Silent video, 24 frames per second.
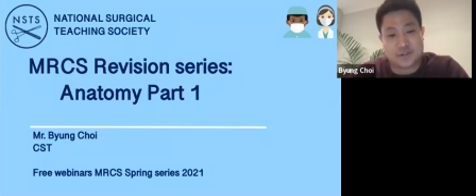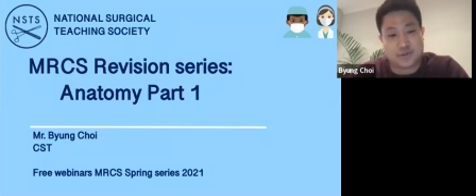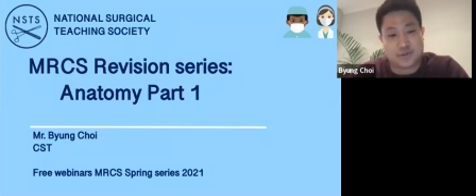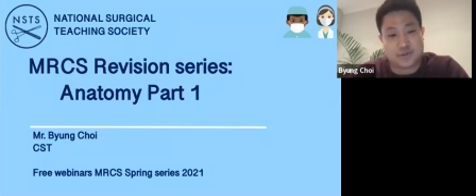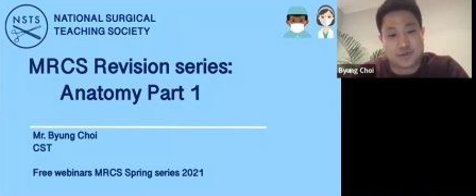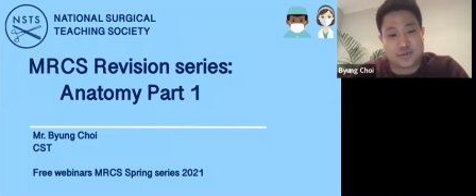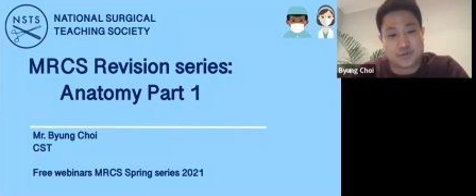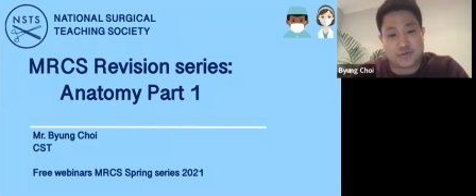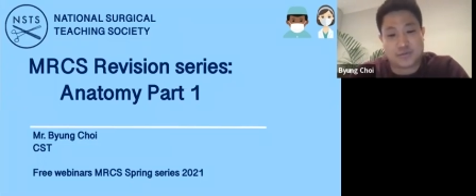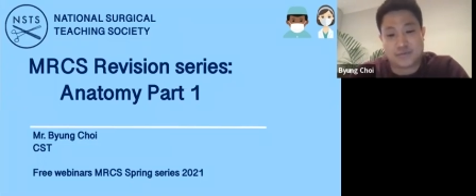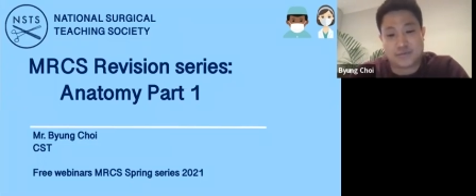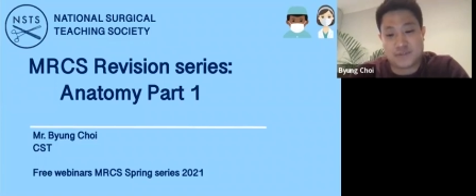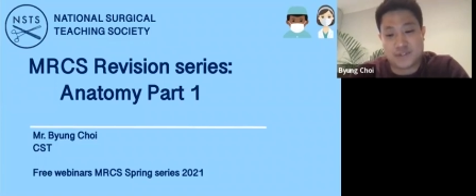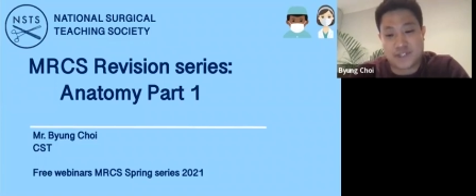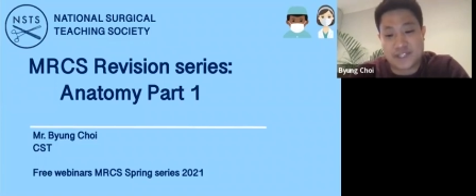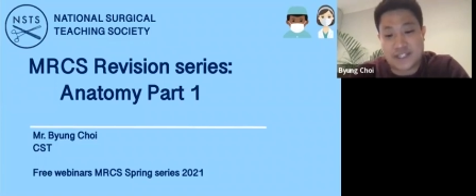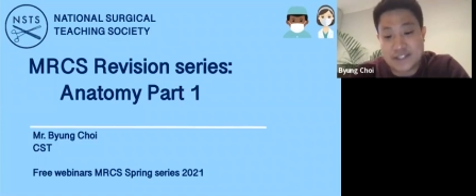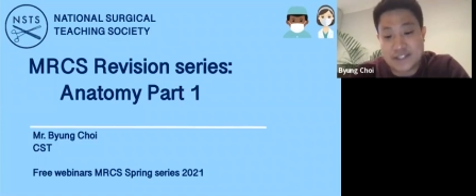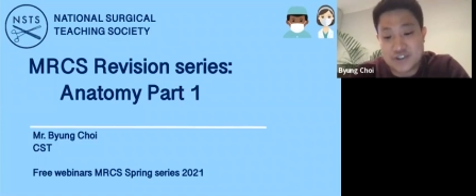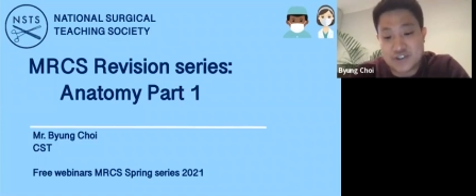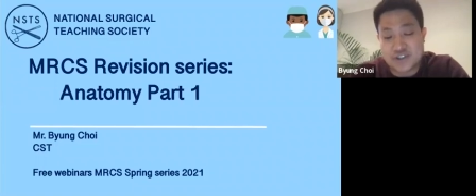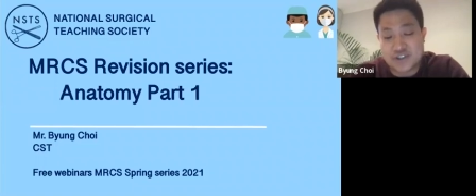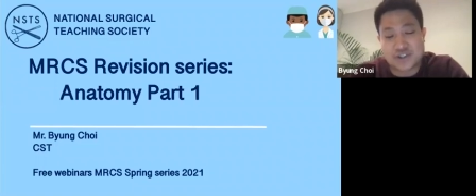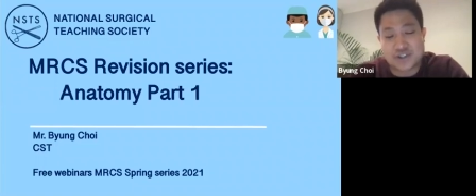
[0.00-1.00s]
to
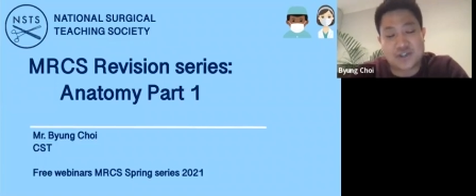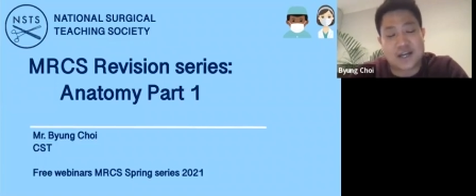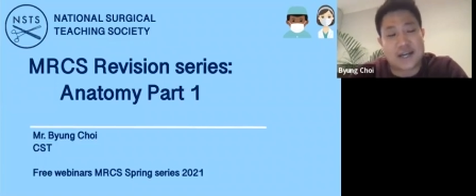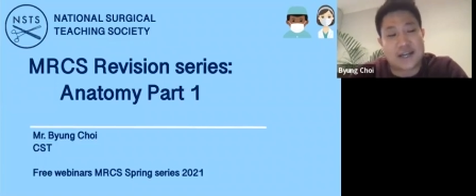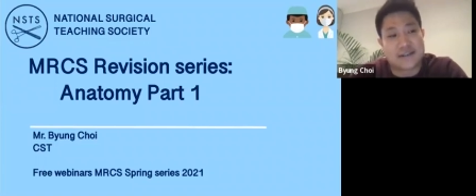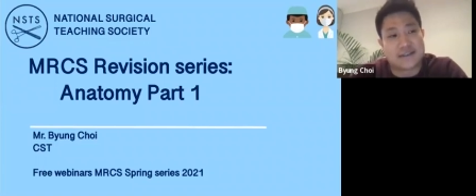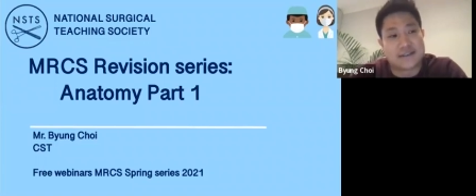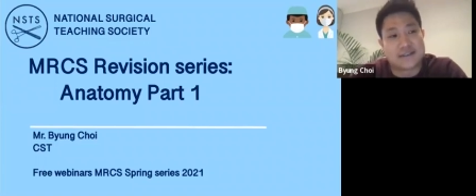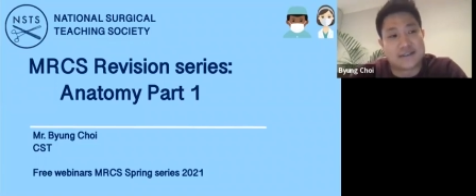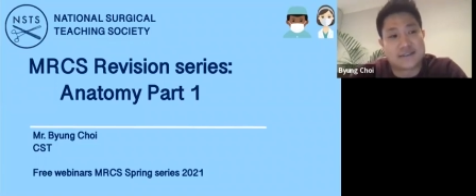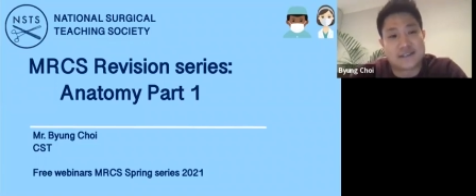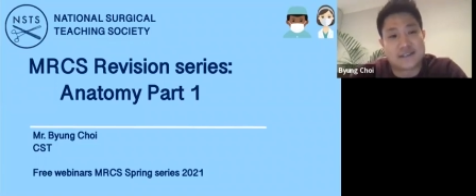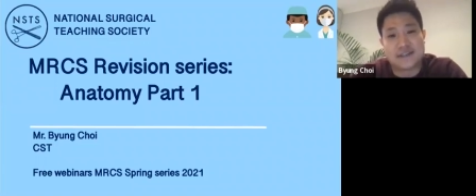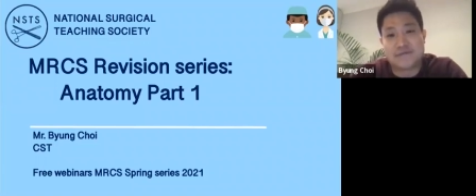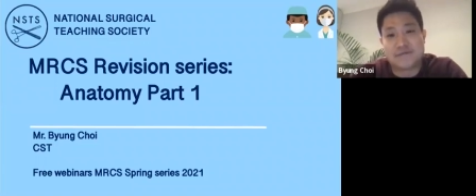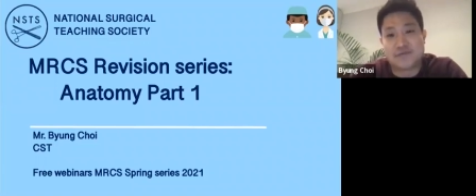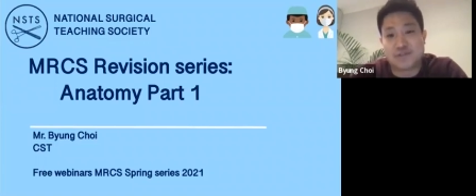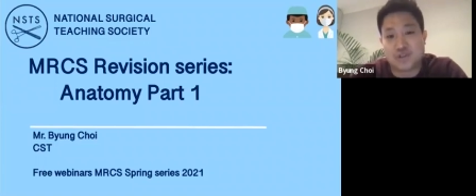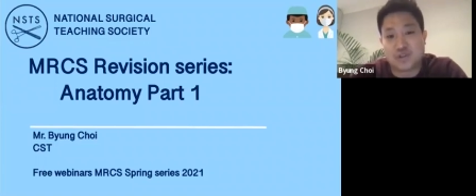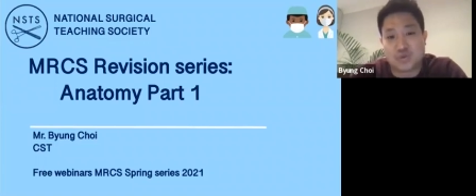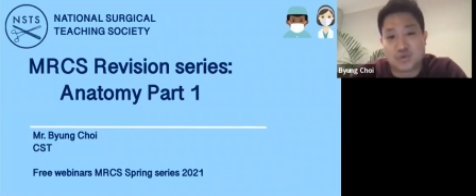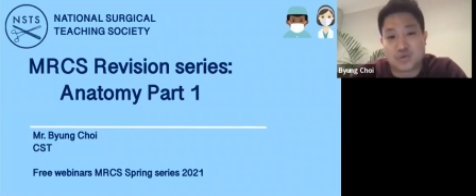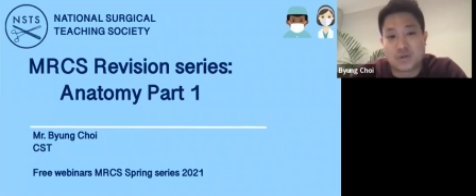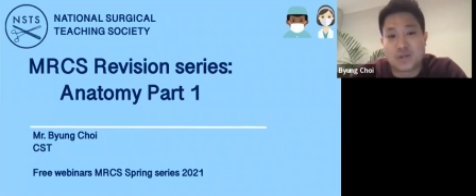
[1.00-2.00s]
teach and give
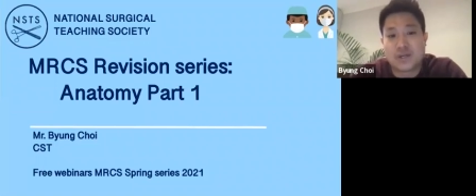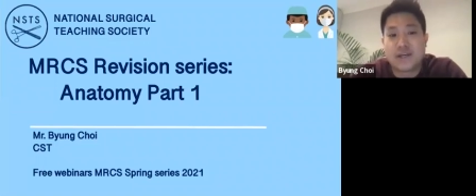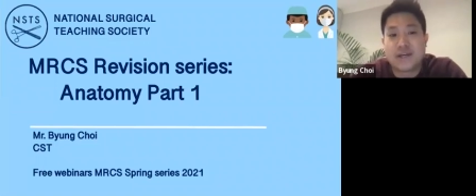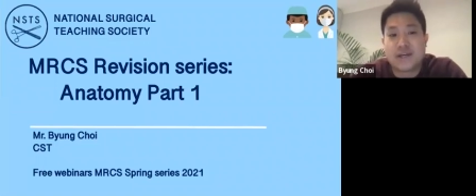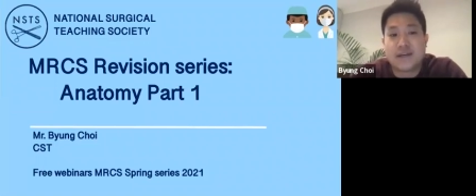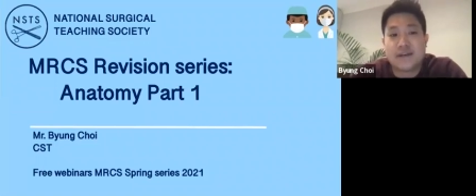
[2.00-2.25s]
you